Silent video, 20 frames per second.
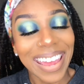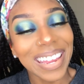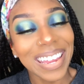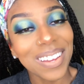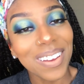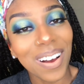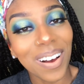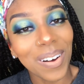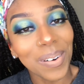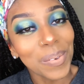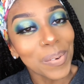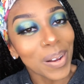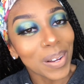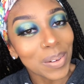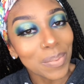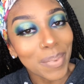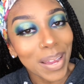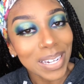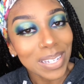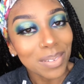Hey y'all,
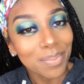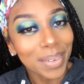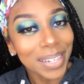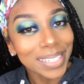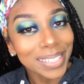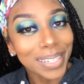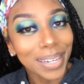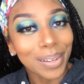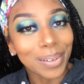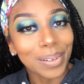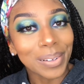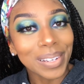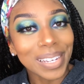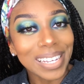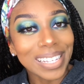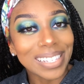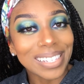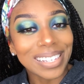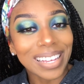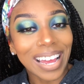welcome back to my channel.
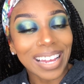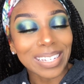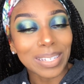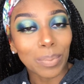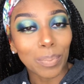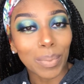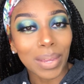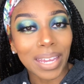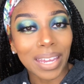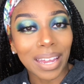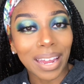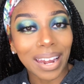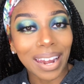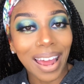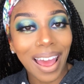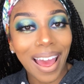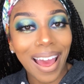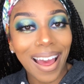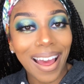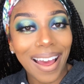It's Yasmin.